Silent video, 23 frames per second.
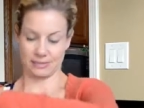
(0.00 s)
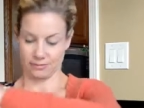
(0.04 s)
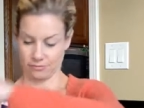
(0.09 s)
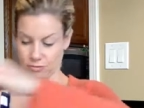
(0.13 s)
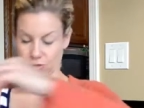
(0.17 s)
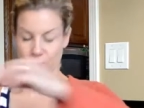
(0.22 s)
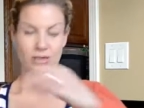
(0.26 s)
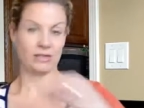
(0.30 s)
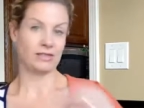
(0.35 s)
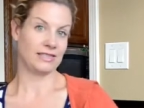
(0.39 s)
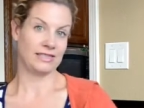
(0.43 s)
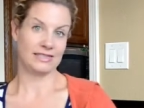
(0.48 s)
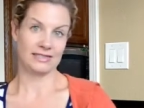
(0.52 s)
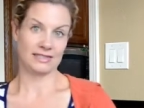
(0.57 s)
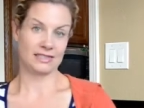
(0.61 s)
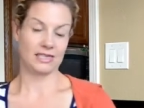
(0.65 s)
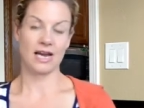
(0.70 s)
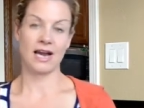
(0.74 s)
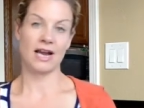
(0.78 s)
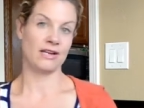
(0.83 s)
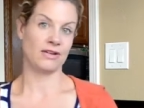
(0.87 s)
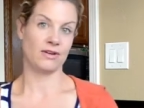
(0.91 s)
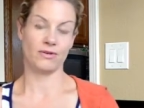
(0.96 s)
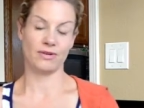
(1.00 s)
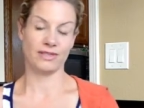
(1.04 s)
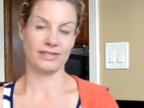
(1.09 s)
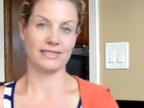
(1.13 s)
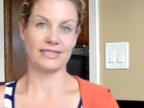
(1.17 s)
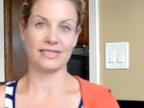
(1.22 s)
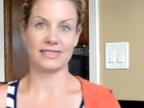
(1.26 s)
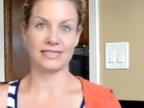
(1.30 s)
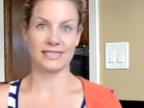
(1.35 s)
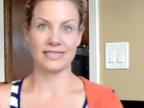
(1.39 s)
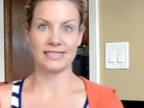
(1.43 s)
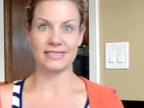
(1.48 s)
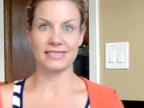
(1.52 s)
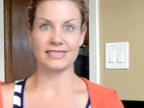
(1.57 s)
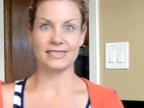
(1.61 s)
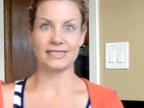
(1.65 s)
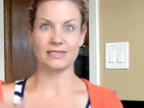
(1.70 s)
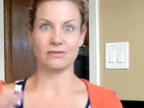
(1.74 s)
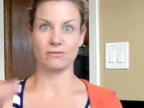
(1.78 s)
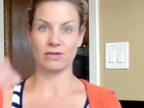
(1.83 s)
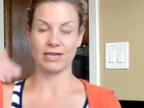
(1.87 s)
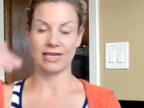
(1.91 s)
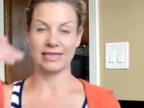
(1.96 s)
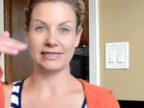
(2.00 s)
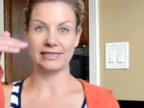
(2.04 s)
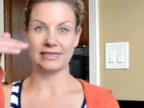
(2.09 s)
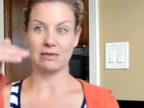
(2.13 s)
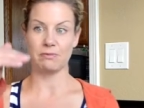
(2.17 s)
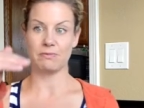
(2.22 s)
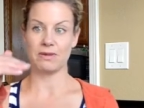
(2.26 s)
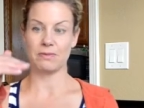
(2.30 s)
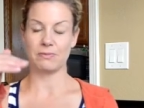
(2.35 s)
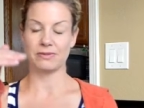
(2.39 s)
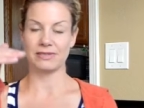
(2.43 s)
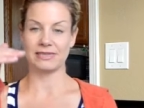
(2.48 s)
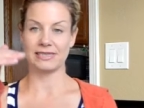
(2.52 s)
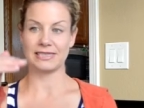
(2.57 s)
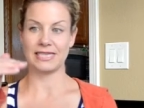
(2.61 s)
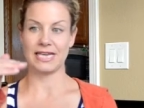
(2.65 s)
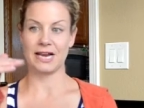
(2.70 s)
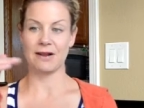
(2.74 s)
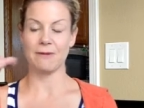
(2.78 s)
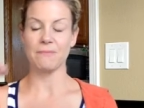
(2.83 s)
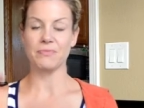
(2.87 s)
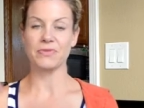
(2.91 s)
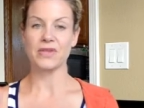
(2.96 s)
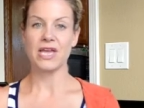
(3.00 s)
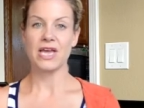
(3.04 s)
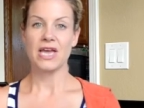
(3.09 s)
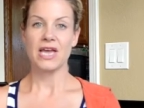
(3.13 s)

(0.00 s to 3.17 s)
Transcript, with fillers: or at least I notice it does when I see people sing.